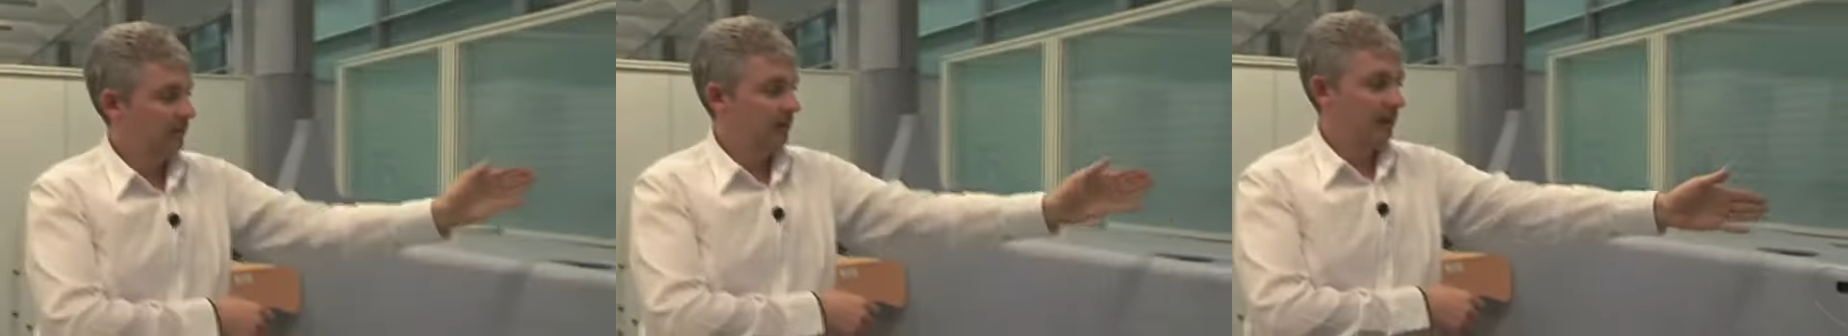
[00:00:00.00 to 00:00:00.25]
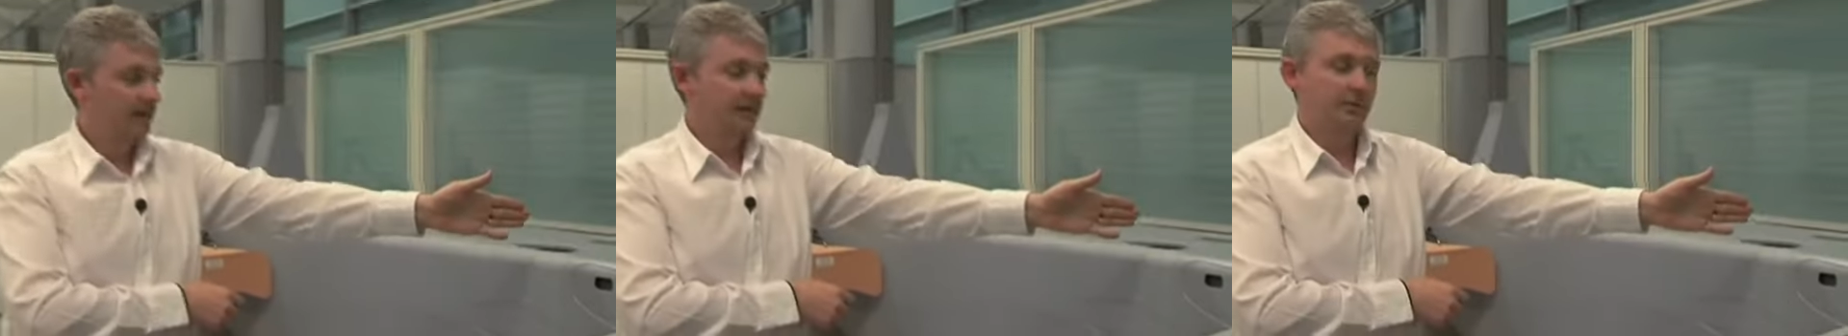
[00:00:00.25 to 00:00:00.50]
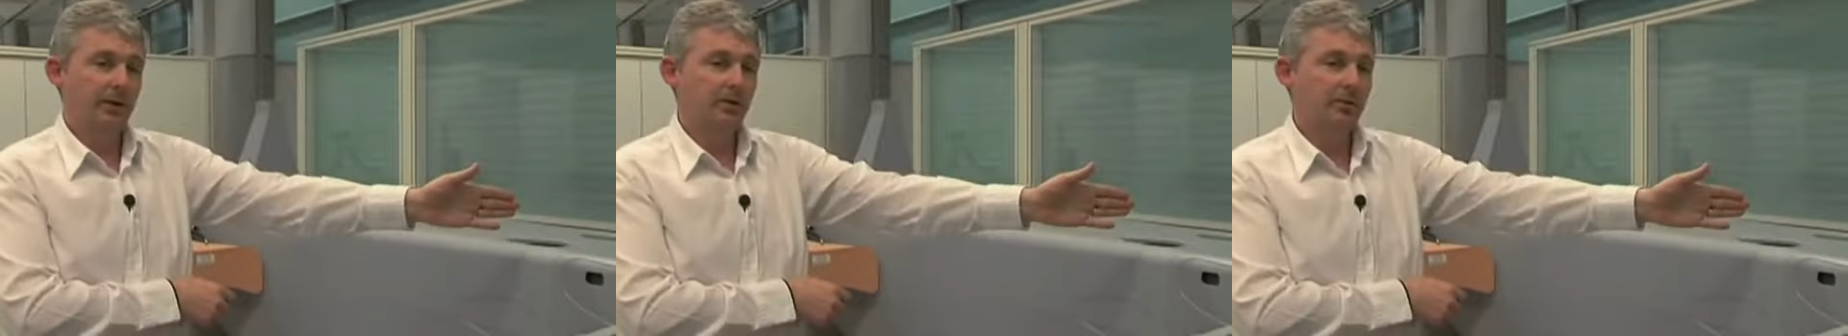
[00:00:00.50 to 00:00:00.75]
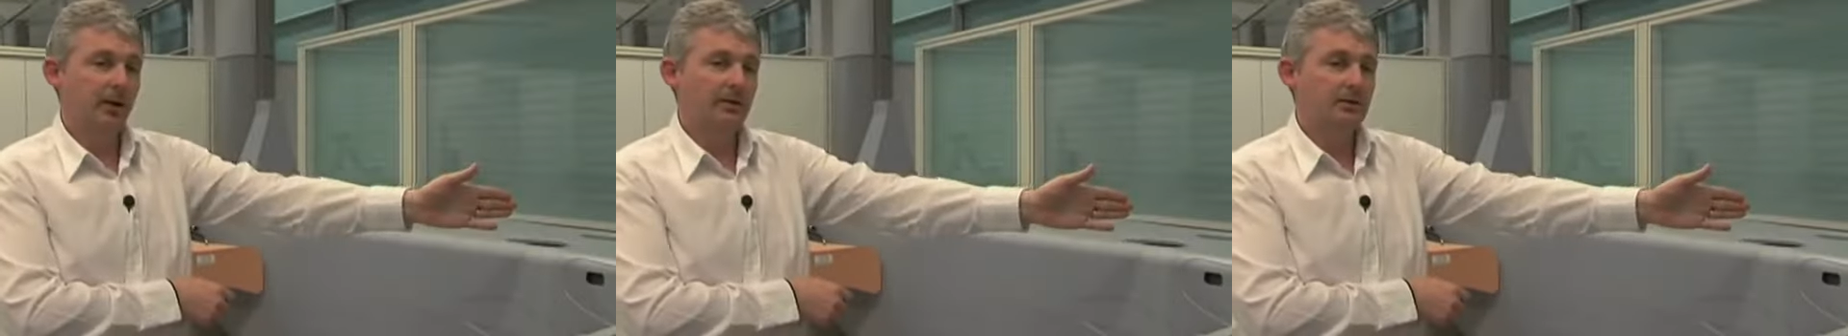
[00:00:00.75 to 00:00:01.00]
down to the
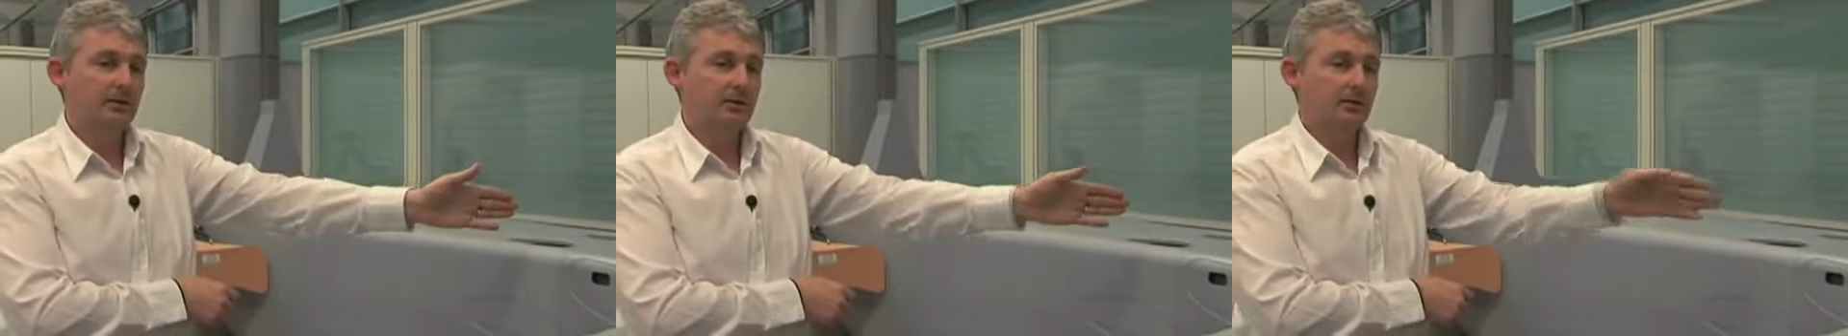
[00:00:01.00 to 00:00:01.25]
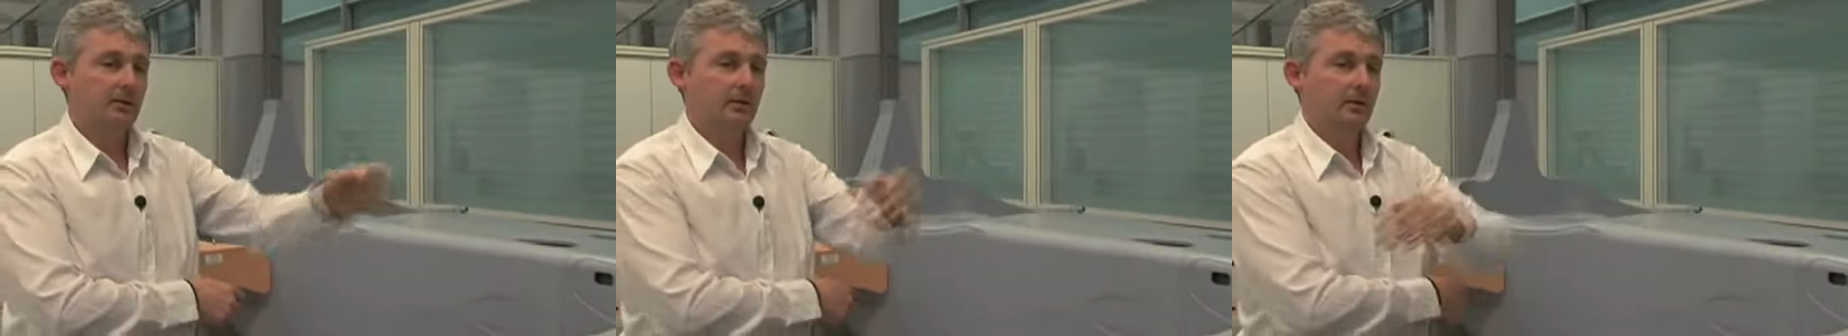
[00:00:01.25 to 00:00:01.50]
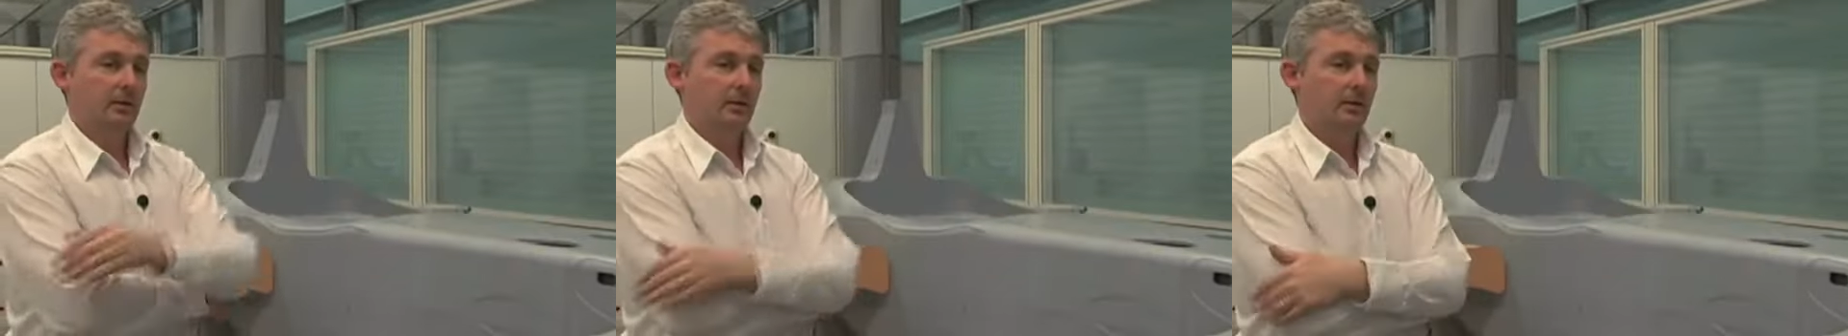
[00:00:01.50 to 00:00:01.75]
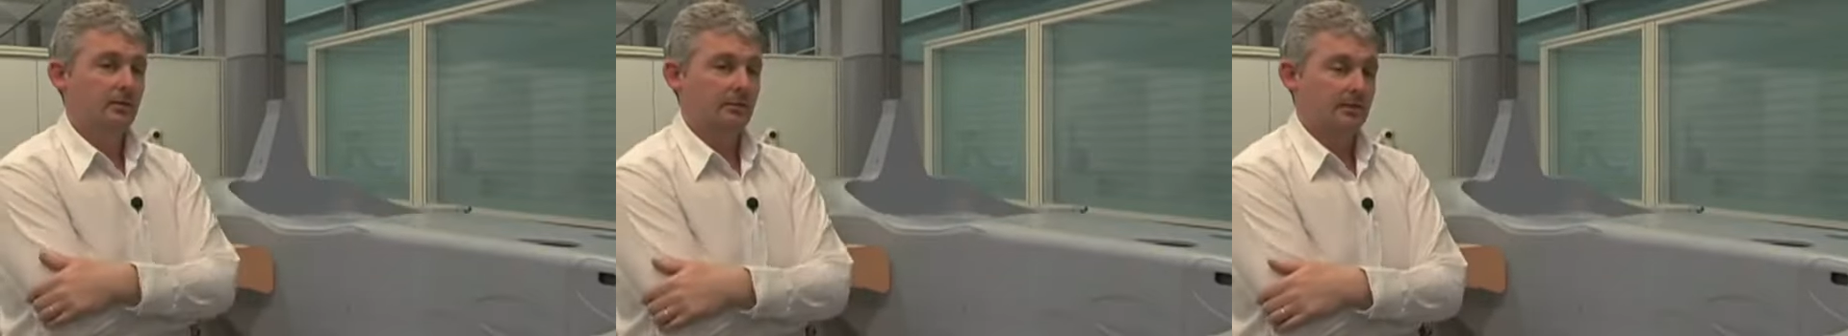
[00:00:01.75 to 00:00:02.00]
pedal base.
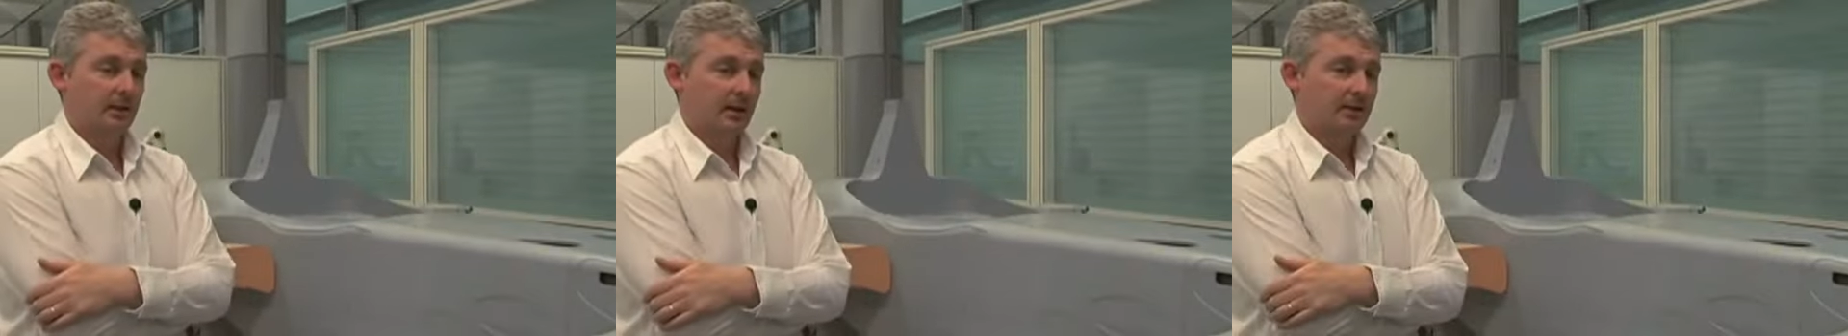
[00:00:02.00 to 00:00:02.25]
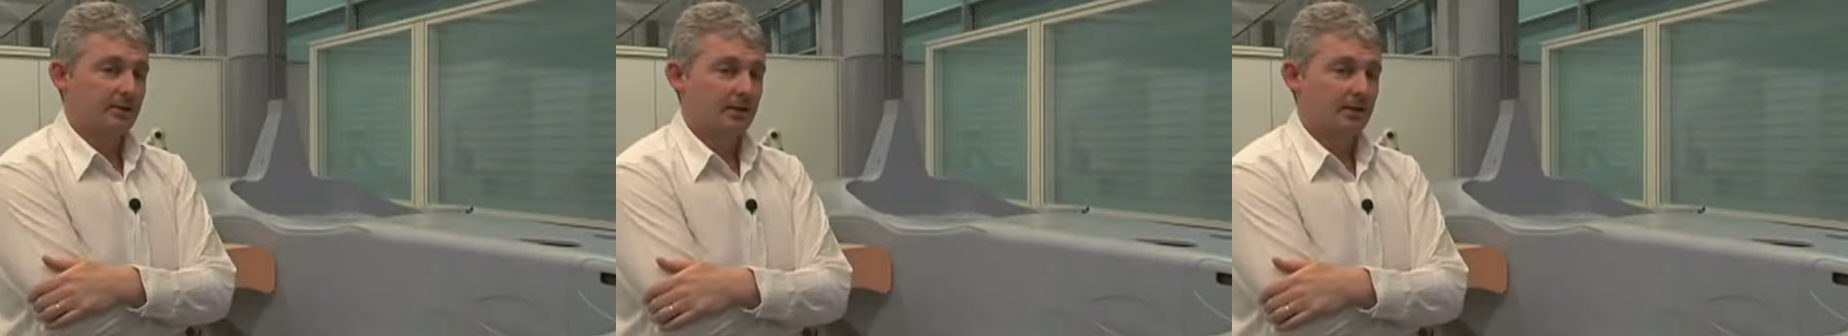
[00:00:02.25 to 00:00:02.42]
So that's